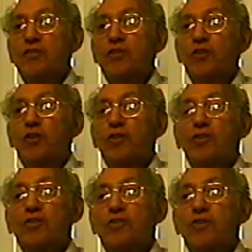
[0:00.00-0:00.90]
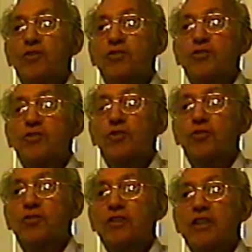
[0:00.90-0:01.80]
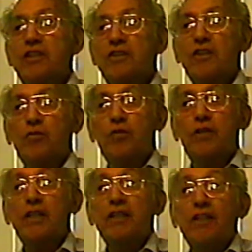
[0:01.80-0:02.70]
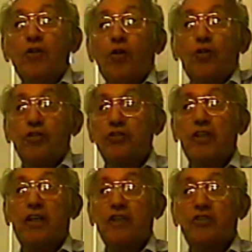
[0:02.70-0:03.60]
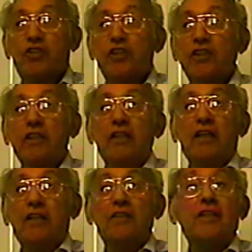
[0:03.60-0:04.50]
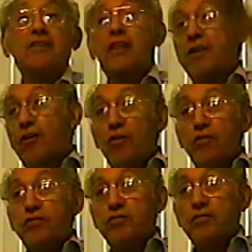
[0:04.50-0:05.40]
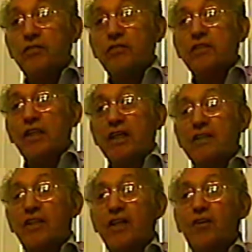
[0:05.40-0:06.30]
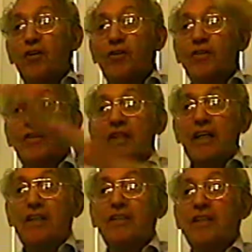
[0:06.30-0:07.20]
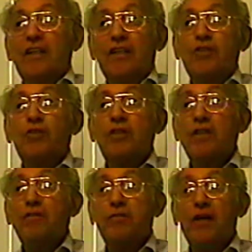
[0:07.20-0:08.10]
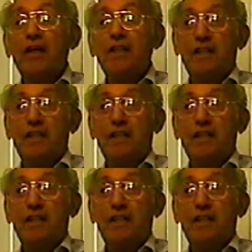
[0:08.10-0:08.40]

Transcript: know those things, with any noise they got scared and they take off. They take off and you can find it,